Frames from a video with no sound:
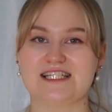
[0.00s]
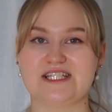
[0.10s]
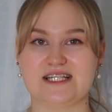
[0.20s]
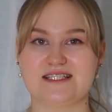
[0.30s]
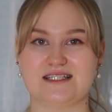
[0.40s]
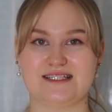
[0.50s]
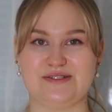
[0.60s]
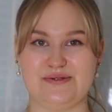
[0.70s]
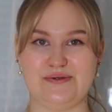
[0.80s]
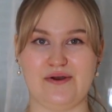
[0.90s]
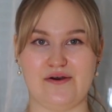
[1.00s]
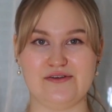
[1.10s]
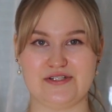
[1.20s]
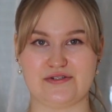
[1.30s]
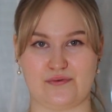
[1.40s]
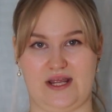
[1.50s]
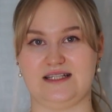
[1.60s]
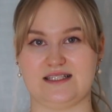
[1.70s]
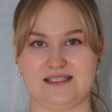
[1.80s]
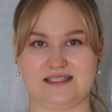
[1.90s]
just do a
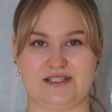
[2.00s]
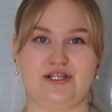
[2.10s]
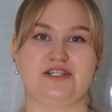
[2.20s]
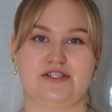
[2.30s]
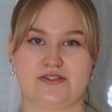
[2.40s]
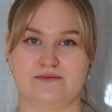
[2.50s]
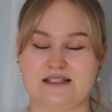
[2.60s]
straight stitch.